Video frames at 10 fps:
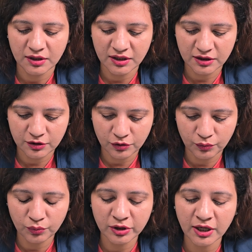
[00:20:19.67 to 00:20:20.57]
is
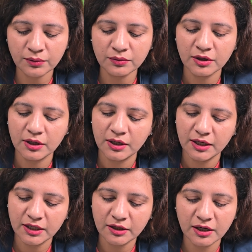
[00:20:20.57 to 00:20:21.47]
cooled down,
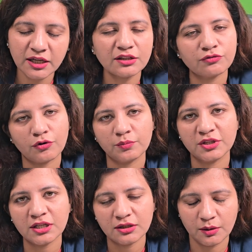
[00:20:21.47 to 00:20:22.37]
it again forms
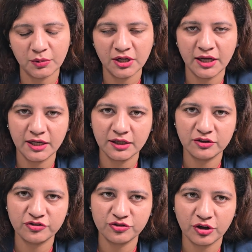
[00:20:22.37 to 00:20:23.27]
the double
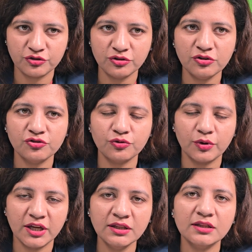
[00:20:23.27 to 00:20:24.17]
helical structure. So
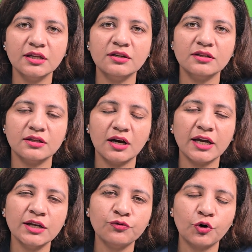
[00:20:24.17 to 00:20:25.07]
hence there is
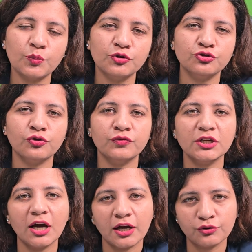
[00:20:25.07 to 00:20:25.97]
again formation of
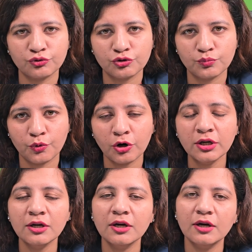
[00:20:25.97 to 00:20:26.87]
the hydrogen
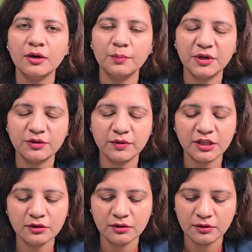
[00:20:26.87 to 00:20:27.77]
bond
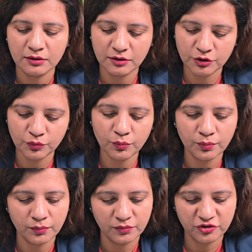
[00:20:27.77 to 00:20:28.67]
between the two
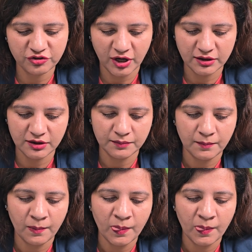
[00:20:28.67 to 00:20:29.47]
strands.